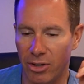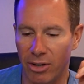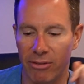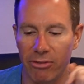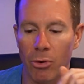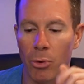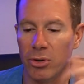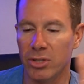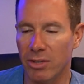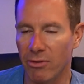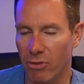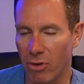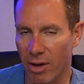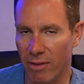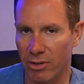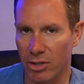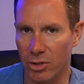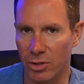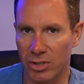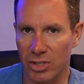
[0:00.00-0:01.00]
And of course, if you
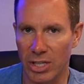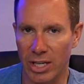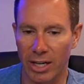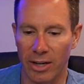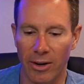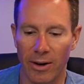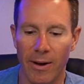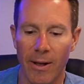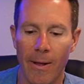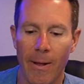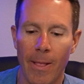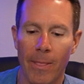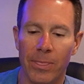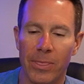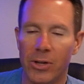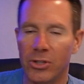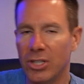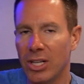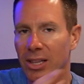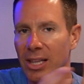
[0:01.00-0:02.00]
haven't used Tykr,
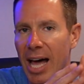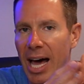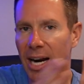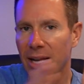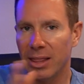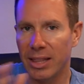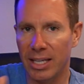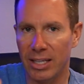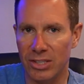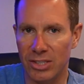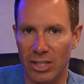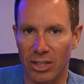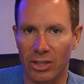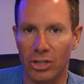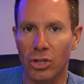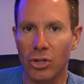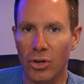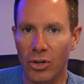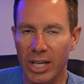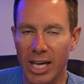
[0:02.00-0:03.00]
there's a lot of things to
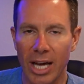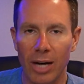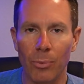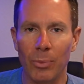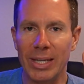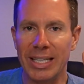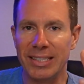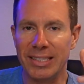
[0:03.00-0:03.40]
look at. We